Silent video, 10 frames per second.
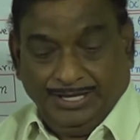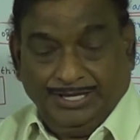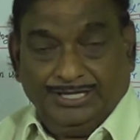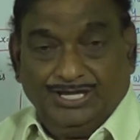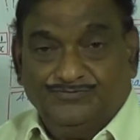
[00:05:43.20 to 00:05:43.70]

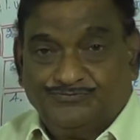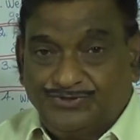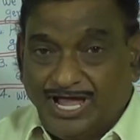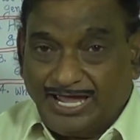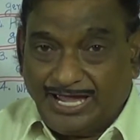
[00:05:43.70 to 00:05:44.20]
If
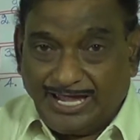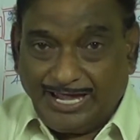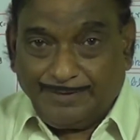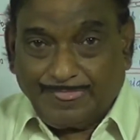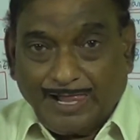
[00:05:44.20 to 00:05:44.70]

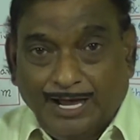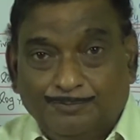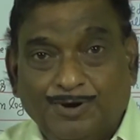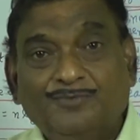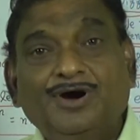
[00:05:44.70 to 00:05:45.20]
the
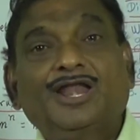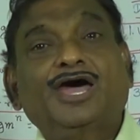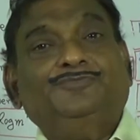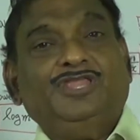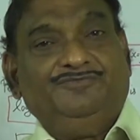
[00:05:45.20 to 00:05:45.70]
power
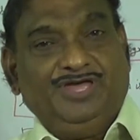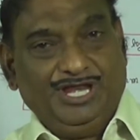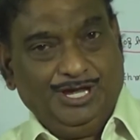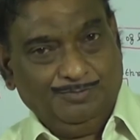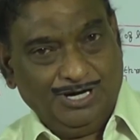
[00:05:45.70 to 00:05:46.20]
of the
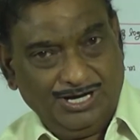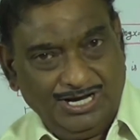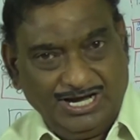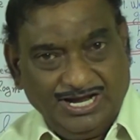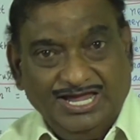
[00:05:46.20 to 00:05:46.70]

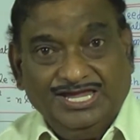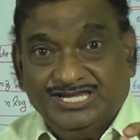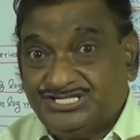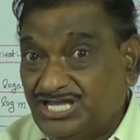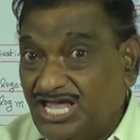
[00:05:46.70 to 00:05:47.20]
variable
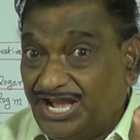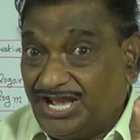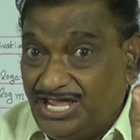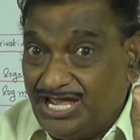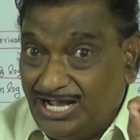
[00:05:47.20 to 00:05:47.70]
is a
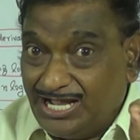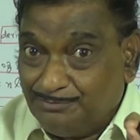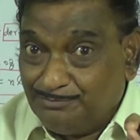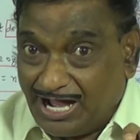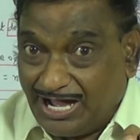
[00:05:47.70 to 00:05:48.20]
real
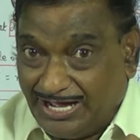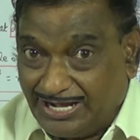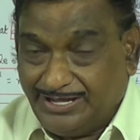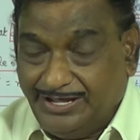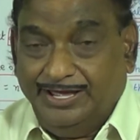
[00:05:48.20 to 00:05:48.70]

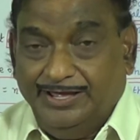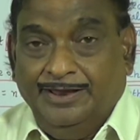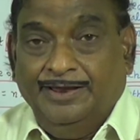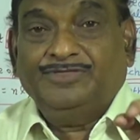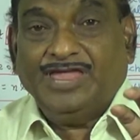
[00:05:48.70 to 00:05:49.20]
number,
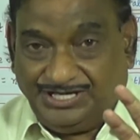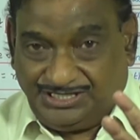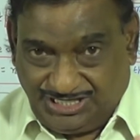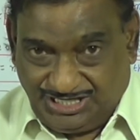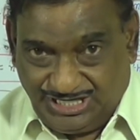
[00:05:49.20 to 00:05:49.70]
that
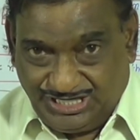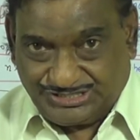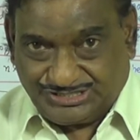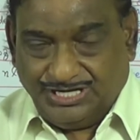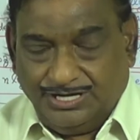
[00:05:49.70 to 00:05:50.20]

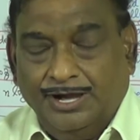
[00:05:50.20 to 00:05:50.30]
is,